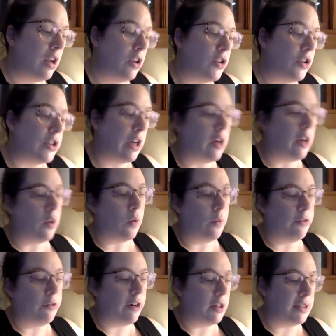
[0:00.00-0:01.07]
So,
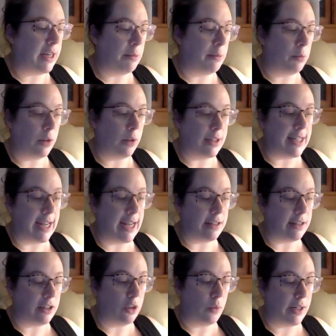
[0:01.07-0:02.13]
for example, in
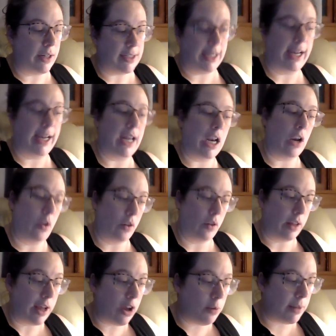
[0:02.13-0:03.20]
Texas, Louisiana, and
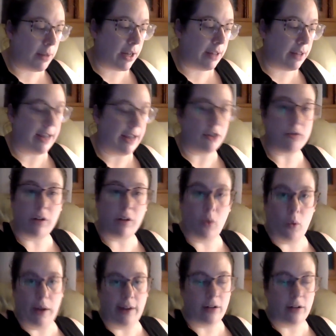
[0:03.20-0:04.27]
Oklahoma, they drill
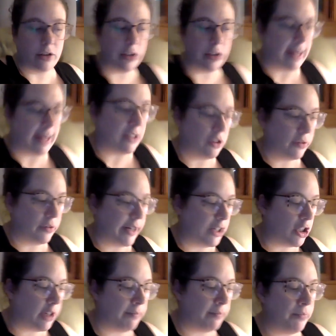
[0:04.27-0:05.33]
oil, so that's a
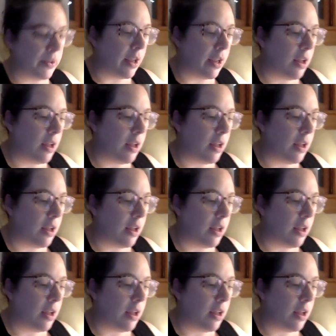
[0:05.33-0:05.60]
region.